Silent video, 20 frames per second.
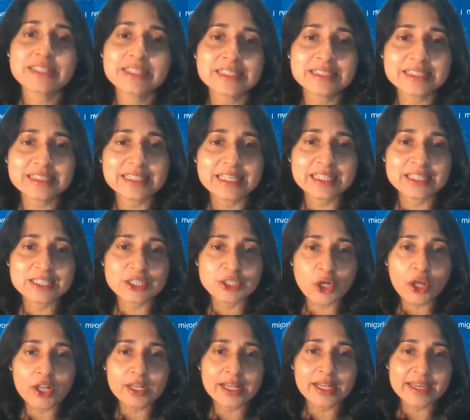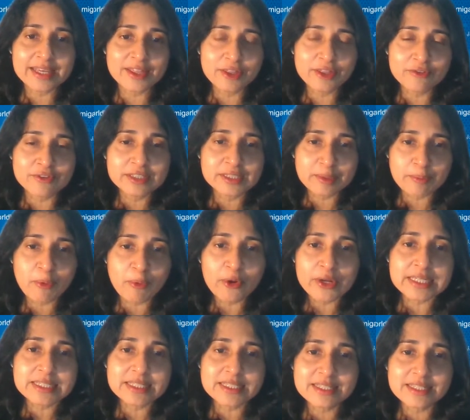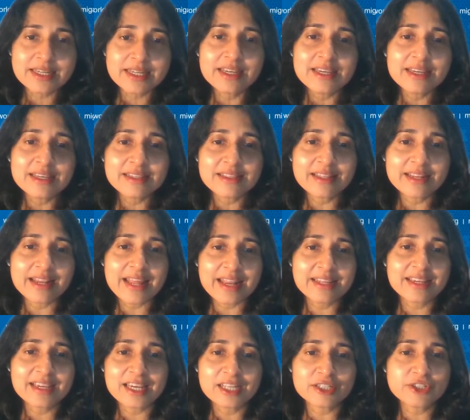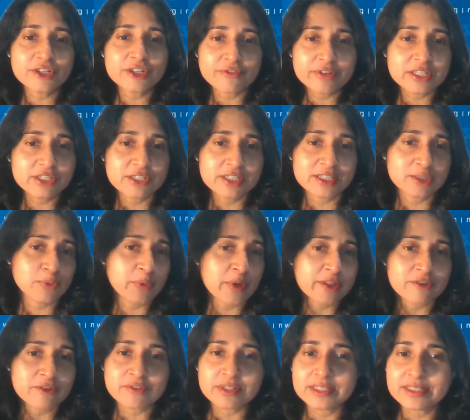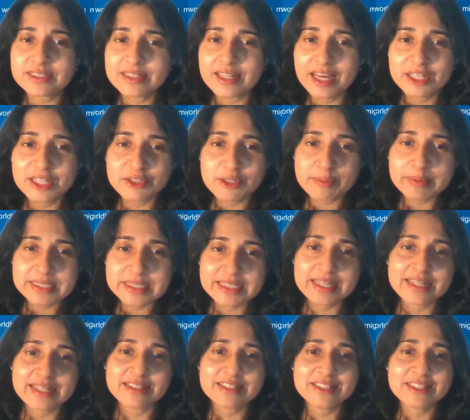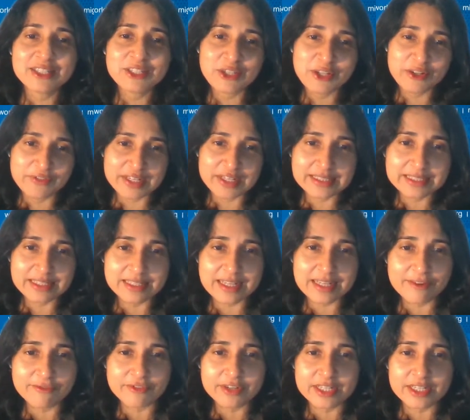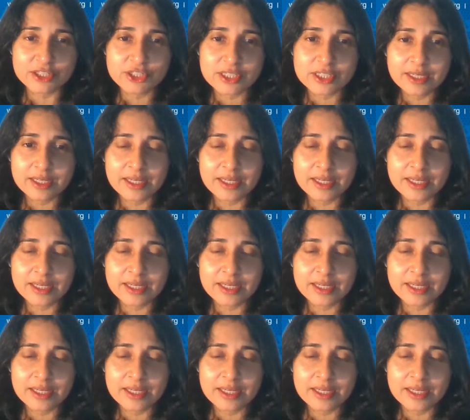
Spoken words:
It's not like there is a point that any country reaches where there is 100% universal coverage.